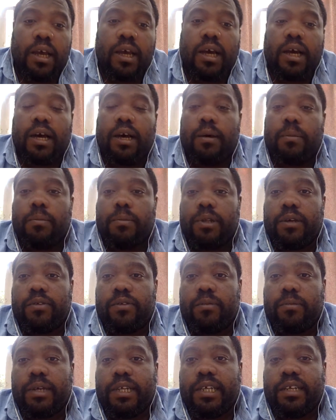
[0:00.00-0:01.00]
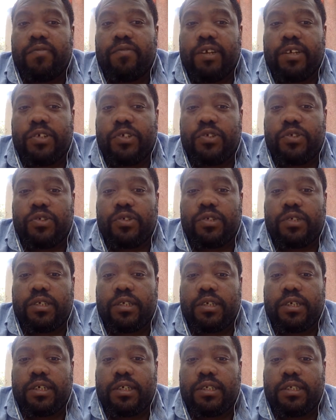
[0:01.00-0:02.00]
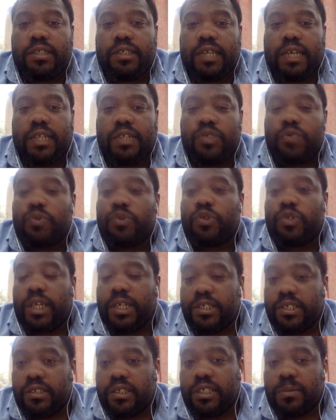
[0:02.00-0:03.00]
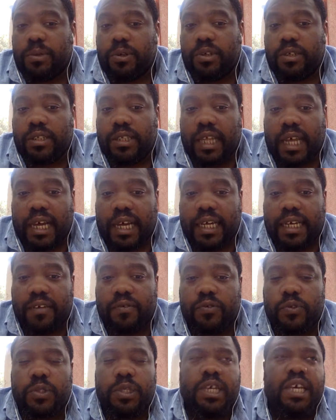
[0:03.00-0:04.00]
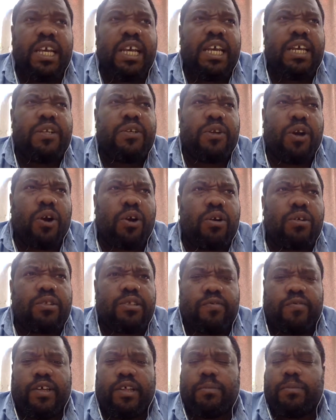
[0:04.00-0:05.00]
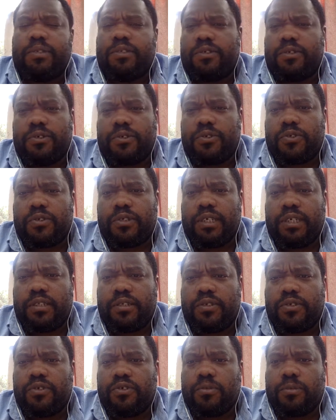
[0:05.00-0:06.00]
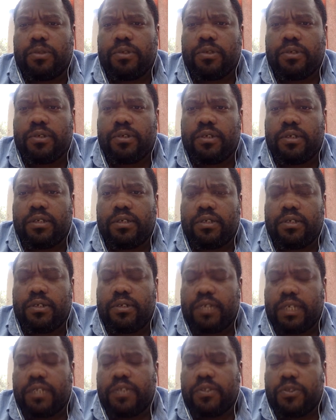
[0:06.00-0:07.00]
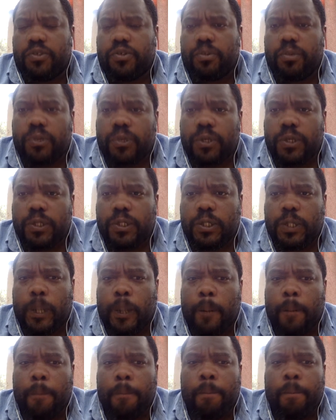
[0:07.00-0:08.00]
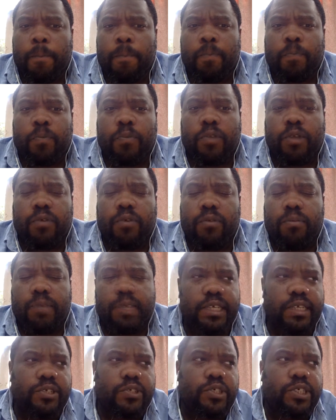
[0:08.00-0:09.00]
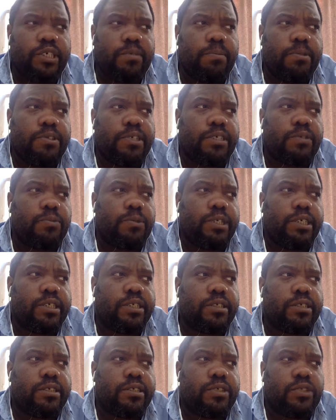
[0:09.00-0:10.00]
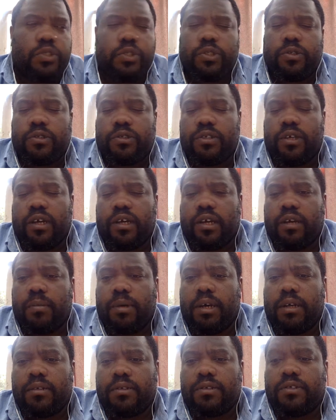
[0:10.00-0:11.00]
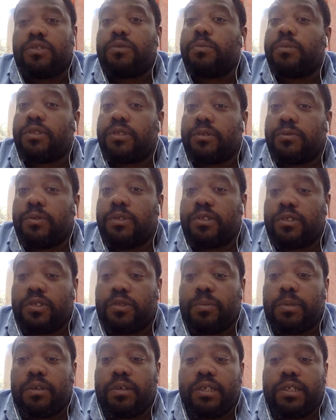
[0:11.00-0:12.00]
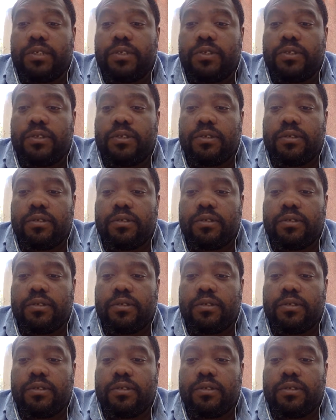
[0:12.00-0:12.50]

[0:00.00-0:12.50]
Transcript: There were many inventions that would change the Sumerian lives, and art developed during in the during in Sumer. So there were many achievements that we can consider talking about with the Sumerians.